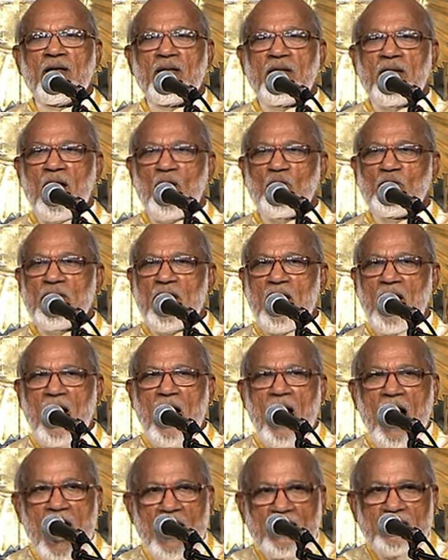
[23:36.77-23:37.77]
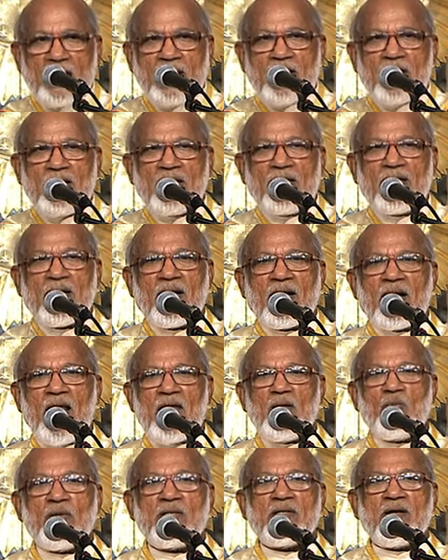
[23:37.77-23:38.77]
Now the other
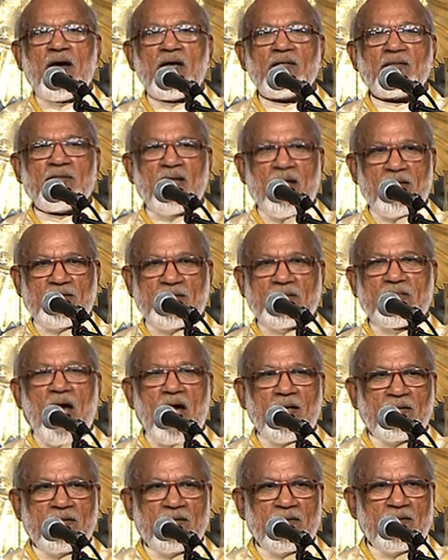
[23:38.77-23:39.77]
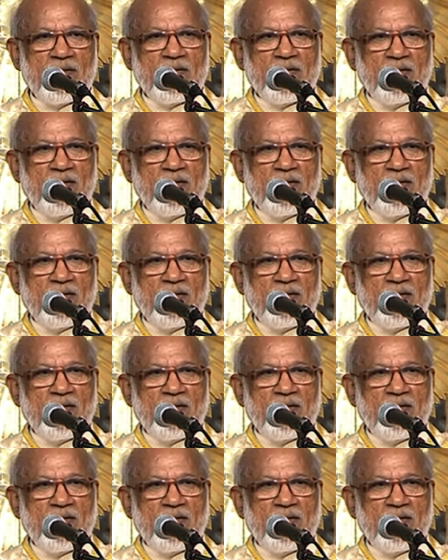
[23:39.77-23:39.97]
climate has started.